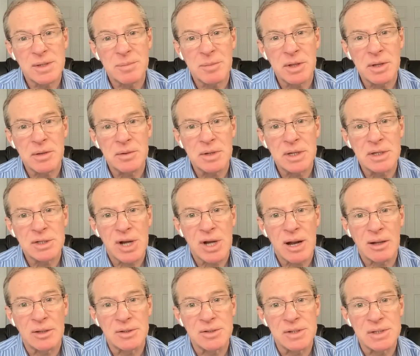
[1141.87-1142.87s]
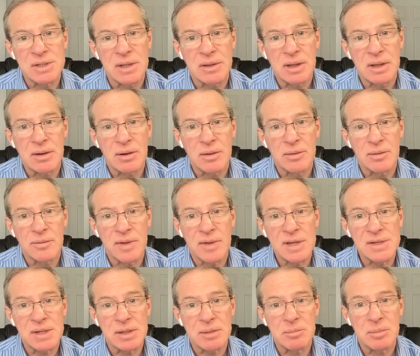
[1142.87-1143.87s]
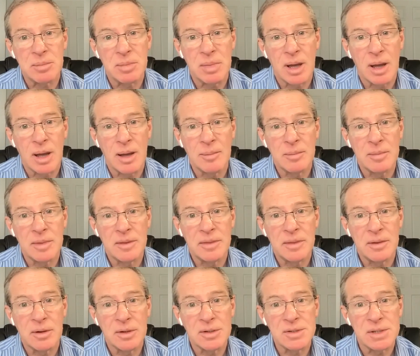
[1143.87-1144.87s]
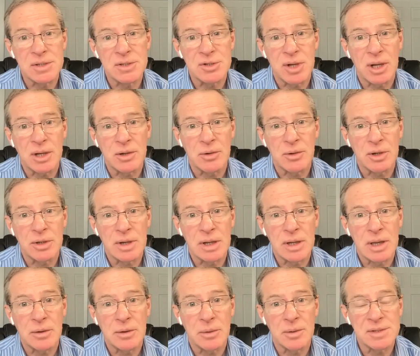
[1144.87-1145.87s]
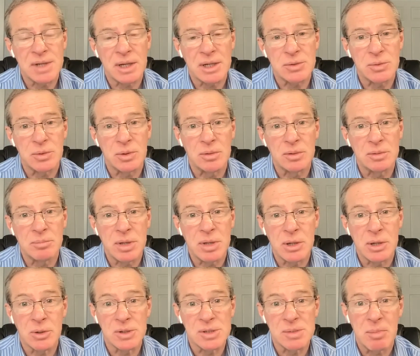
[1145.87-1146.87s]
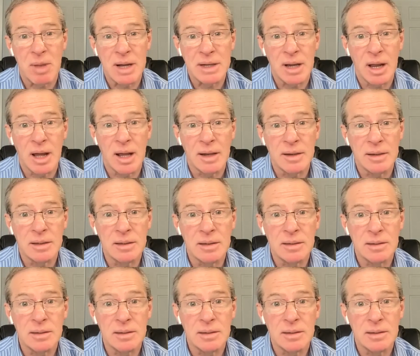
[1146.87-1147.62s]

some of the unique challenges that they are they're facing um, that their cisgender and heterosexual peers might not?